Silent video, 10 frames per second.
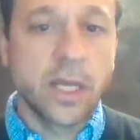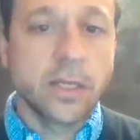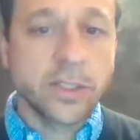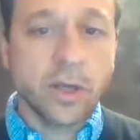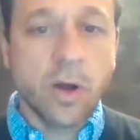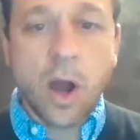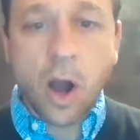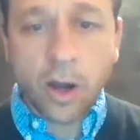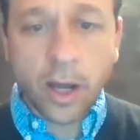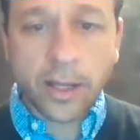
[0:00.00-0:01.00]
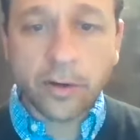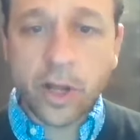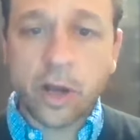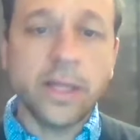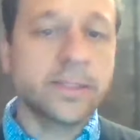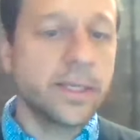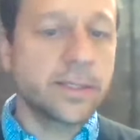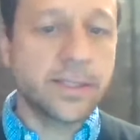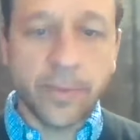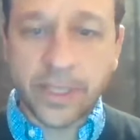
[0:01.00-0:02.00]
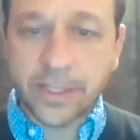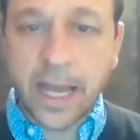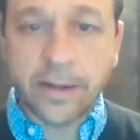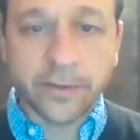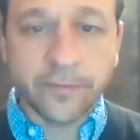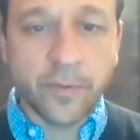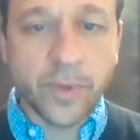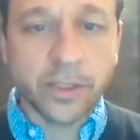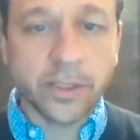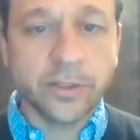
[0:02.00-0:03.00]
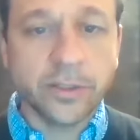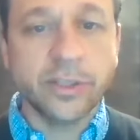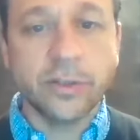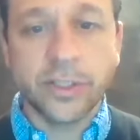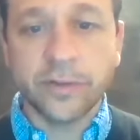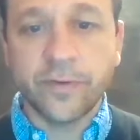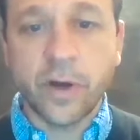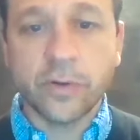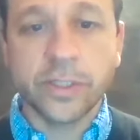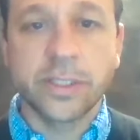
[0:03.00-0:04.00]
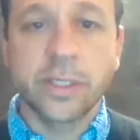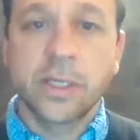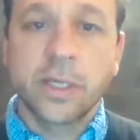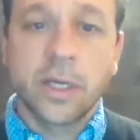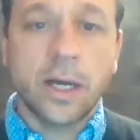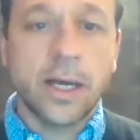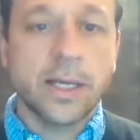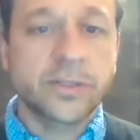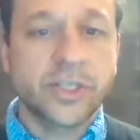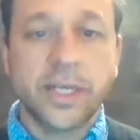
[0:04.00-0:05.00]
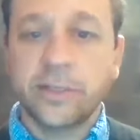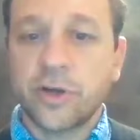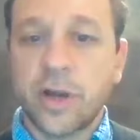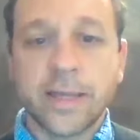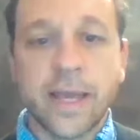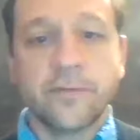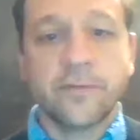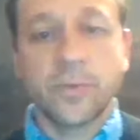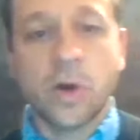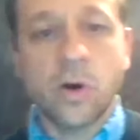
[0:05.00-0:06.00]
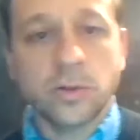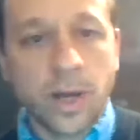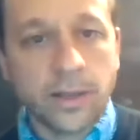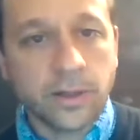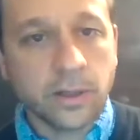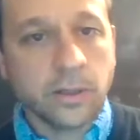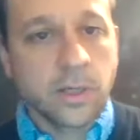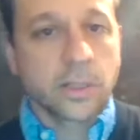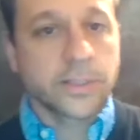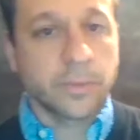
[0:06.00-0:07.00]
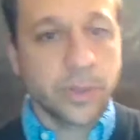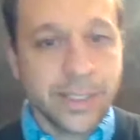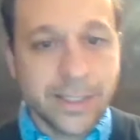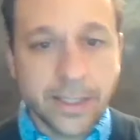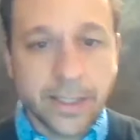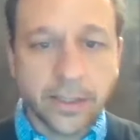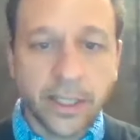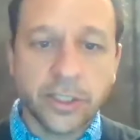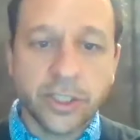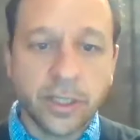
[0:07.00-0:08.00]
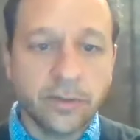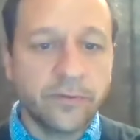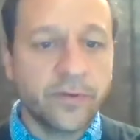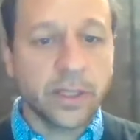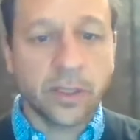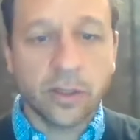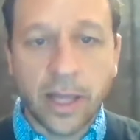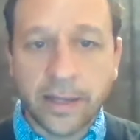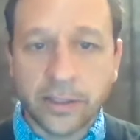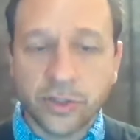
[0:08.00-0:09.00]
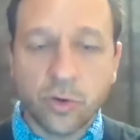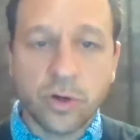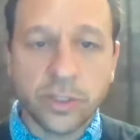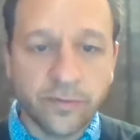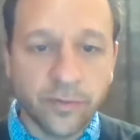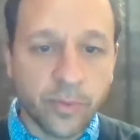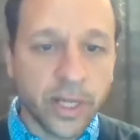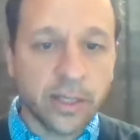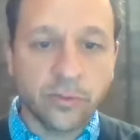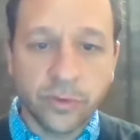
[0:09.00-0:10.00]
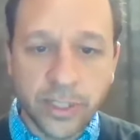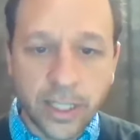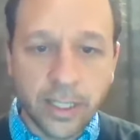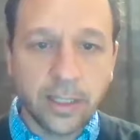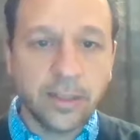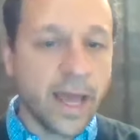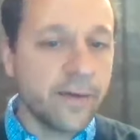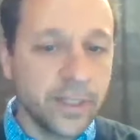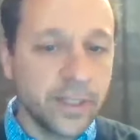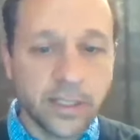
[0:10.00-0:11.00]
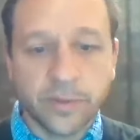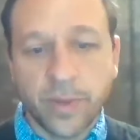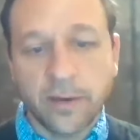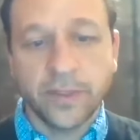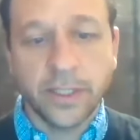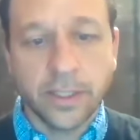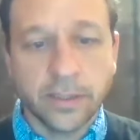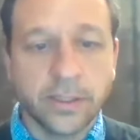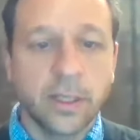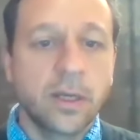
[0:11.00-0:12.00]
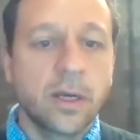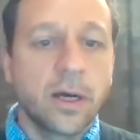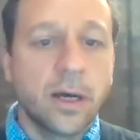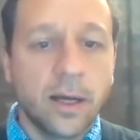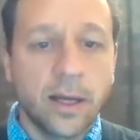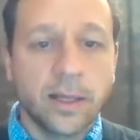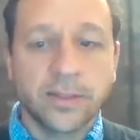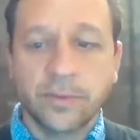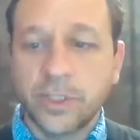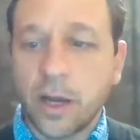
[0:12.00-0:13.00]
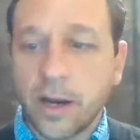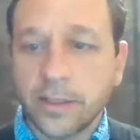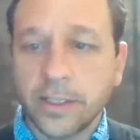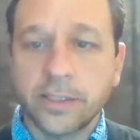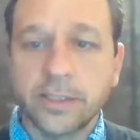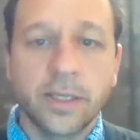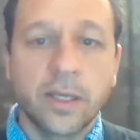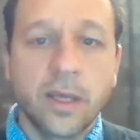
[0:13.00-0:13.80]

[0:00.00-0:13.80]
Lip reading: So I don't know, is some of this sounding familiar to folks? Skin drying out from cold weather, some blood stagnation, feeling a little out of sorts from the break in routine, heaviness, puffiness, some tiredness.